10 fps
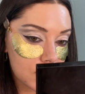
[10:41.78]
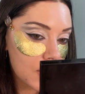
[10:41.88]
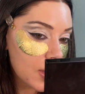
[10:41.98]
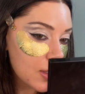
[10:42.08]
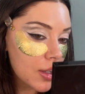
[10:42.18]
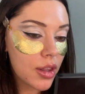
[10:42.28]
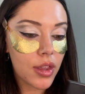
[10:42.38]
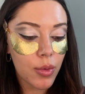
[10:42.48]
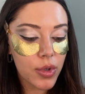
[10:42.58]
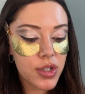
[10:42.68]
And I
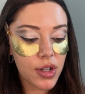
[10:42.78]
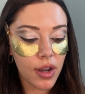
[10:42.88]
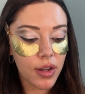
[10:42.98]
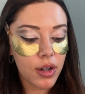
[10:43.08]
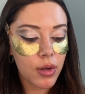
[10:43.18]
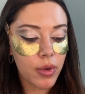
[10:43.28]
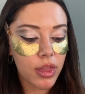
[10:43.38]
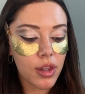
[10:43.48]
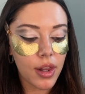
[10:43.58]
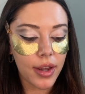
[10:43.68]
think we're done with
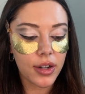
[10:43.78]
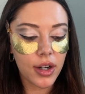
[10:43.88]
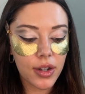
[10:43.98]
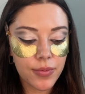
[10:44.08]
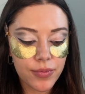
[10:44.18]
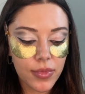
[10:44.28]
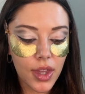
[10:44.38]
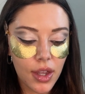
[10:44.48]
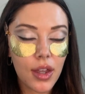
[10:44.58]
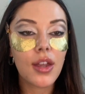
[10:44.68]
the liner.
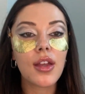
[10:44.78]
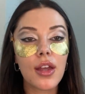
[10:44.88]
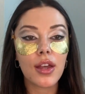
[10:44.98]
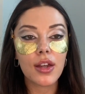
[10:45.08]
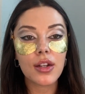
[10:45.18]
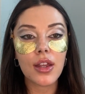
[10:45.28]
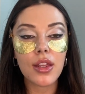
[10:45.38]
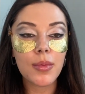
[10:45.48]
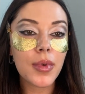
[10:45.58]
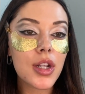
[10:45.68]
And I
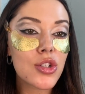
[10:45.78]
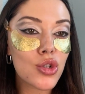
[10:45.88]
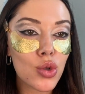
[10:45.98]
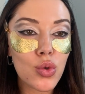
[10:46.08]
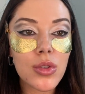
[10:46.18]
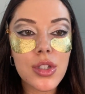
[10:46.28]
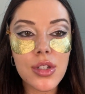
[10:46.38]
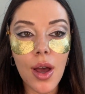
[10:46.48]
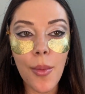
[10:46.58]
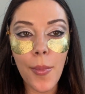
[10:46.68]
think I'm gonna do
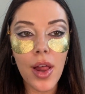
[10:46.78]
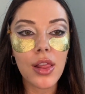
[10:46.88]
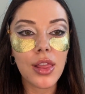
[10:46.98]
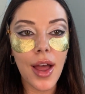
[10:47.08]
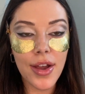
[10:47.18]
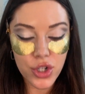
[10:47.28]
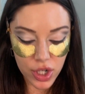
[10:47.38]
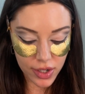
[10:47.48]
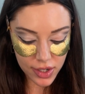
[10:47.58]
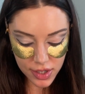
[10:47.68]
some lashes.